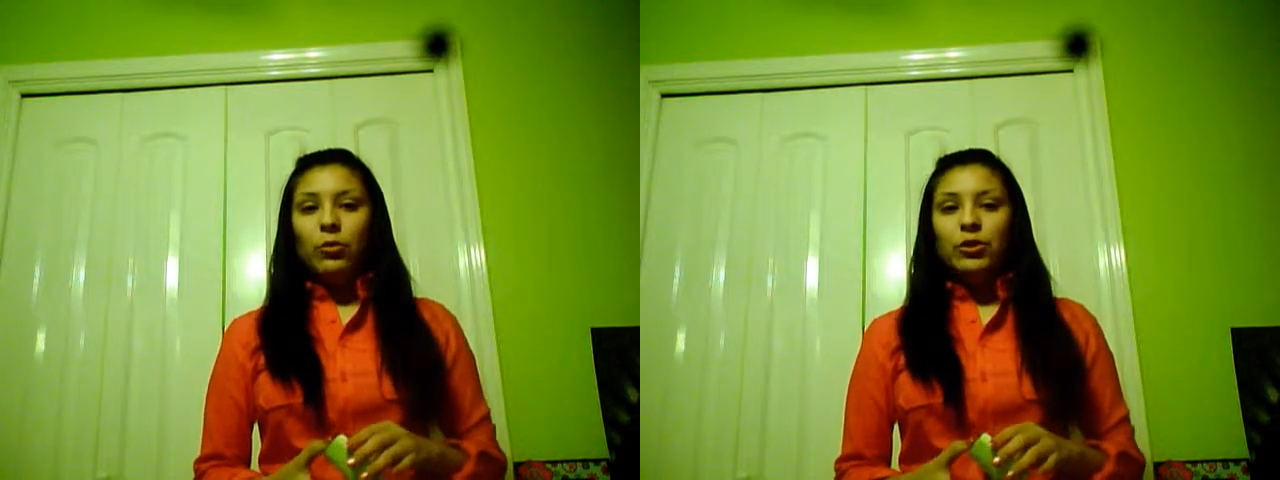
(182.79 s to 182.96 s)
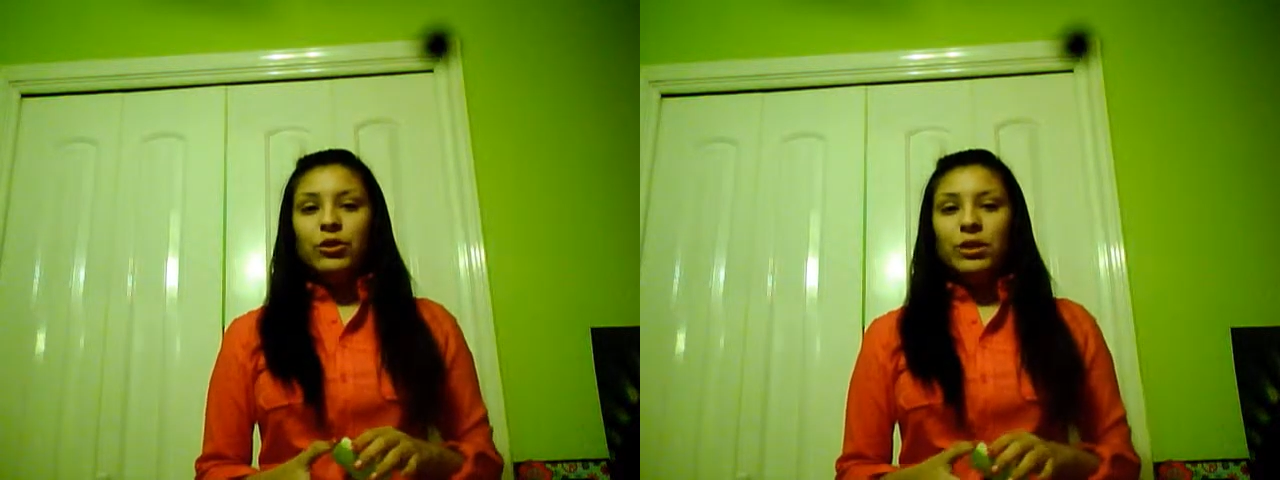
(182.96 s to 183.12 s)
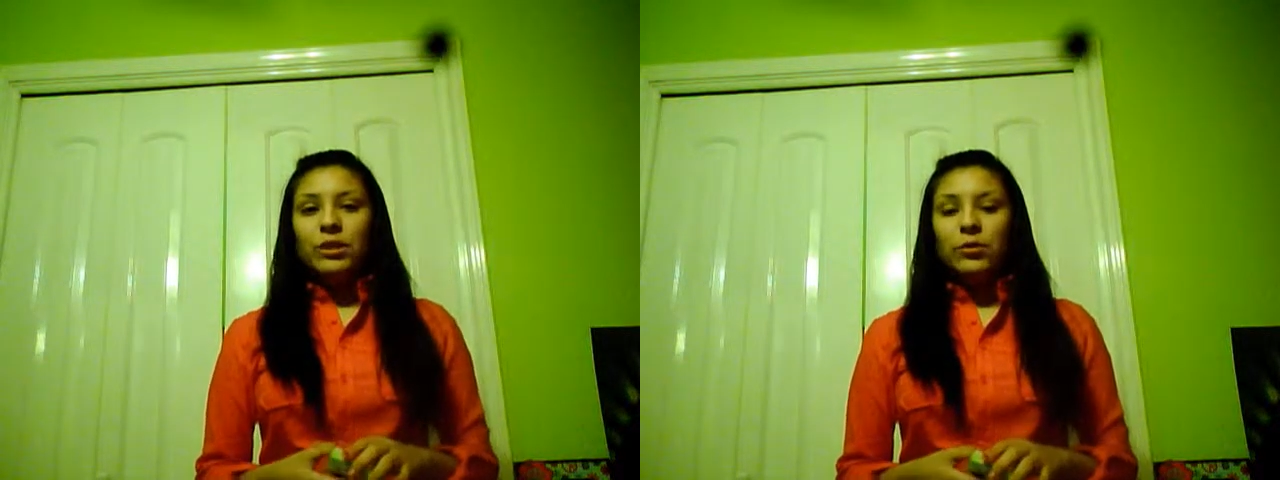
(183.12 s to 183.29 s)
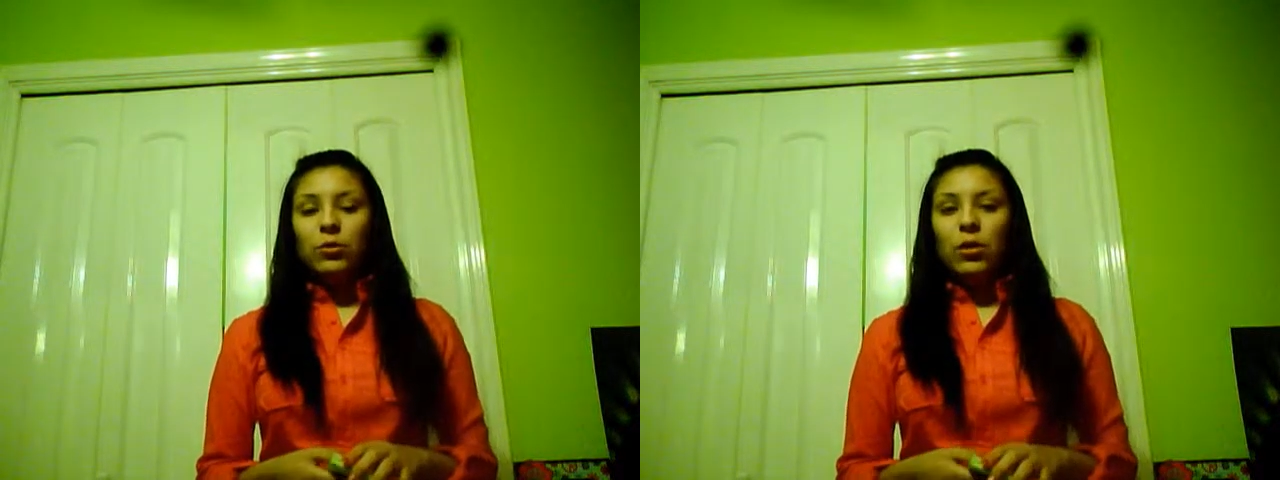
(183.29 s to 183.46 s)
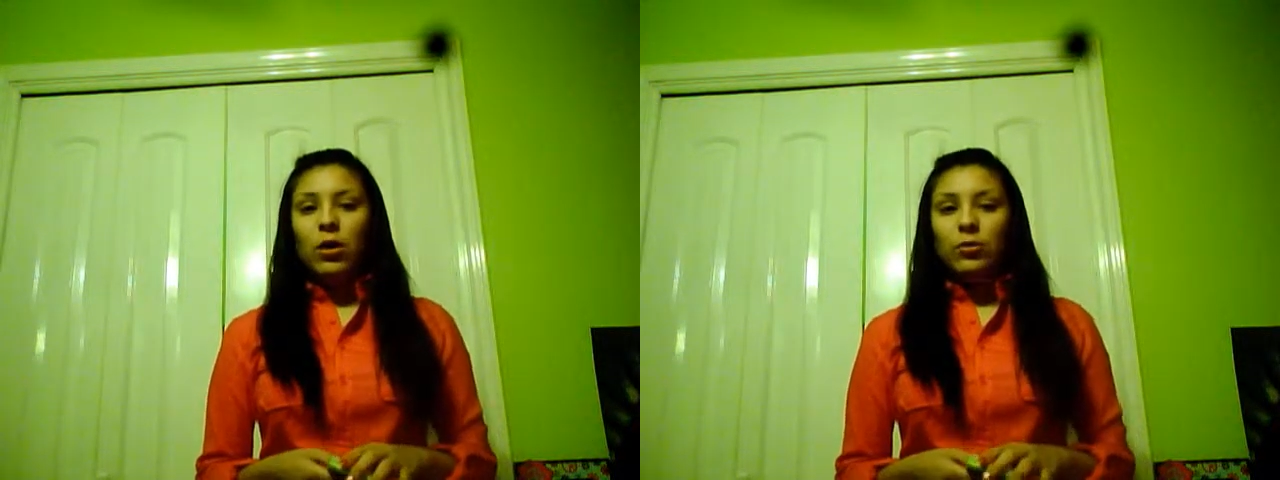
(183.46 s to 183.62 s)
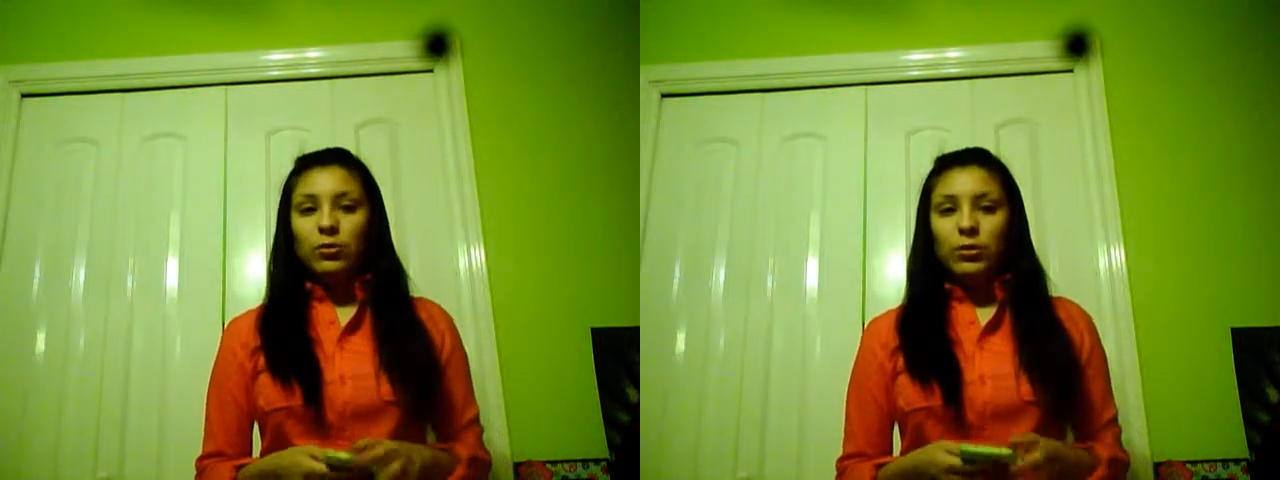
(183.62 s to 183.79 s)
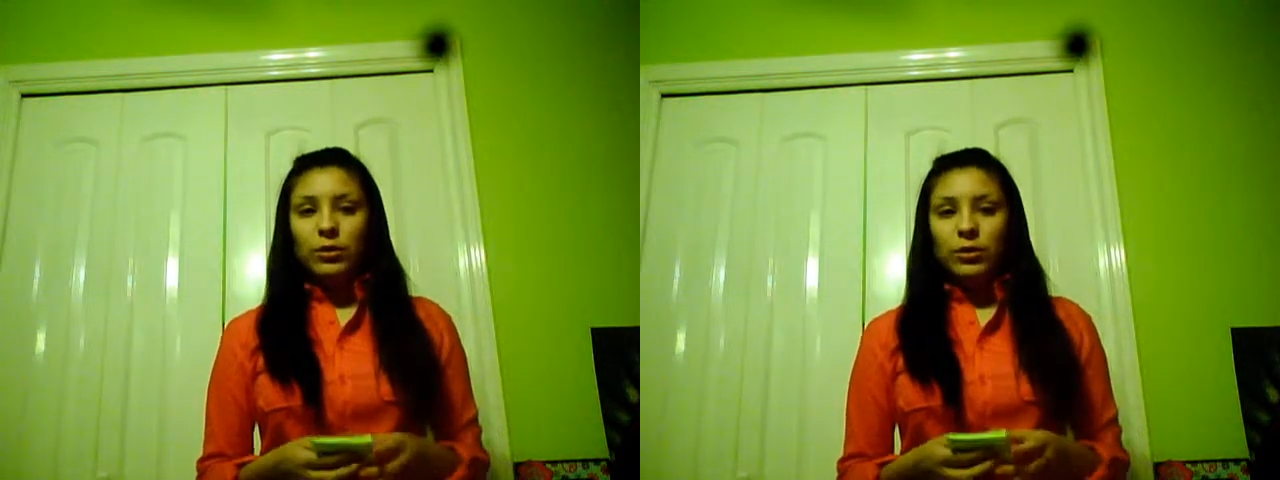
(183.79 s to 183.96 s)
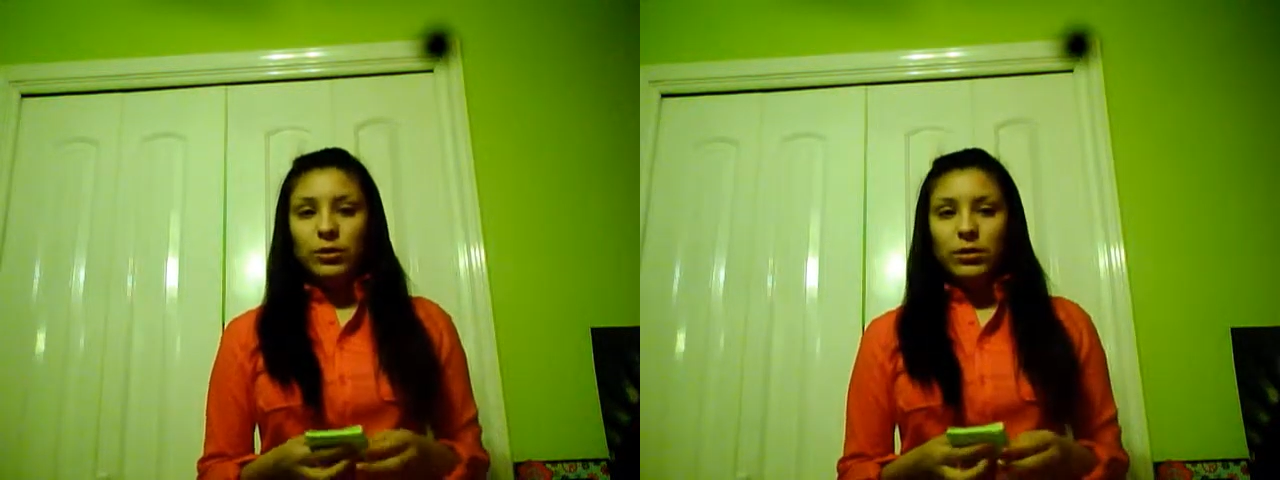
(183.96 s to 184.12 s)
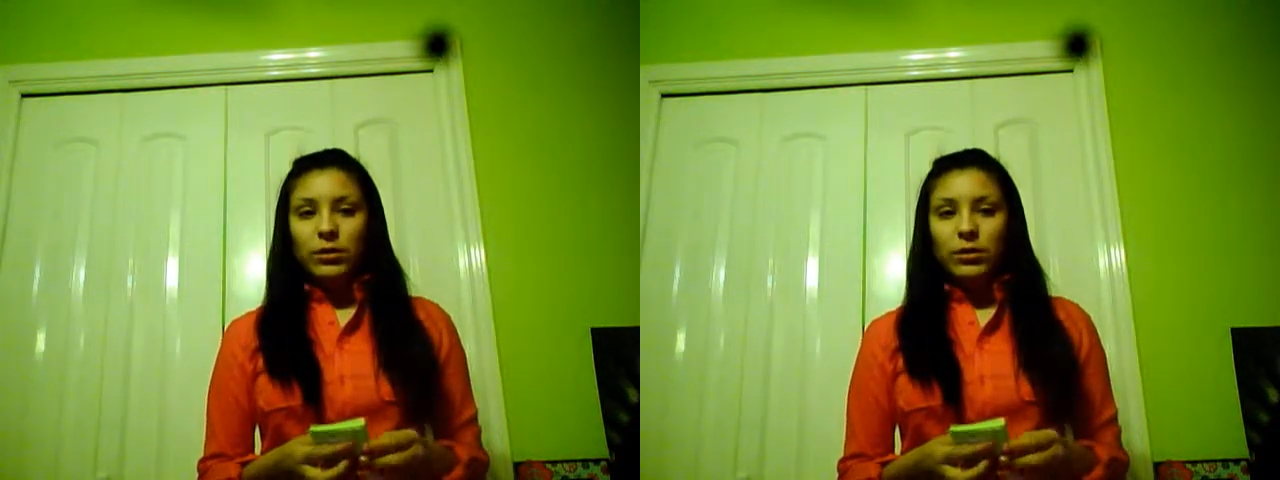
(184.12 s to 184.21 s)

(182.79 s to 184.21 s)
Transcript: or genital ulcers,